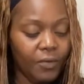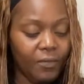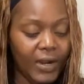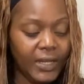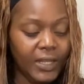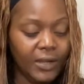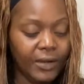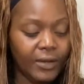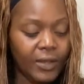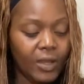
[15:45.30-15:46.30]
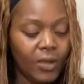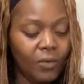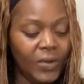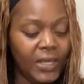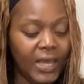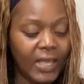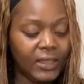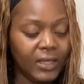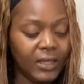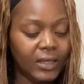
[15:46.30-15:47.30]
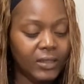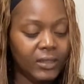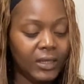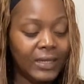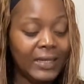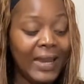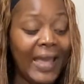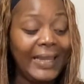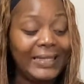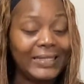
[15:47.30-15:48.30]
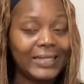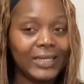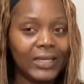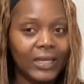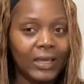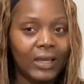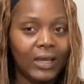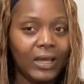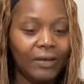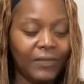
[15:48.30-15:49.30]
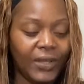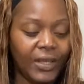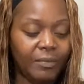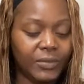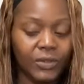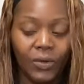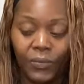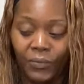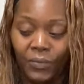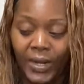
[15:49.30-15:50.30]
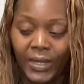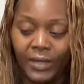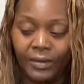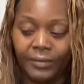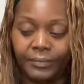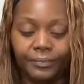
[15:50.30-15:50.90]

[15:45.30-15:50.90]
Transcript: Right here, we got the, the Knight of Cups right here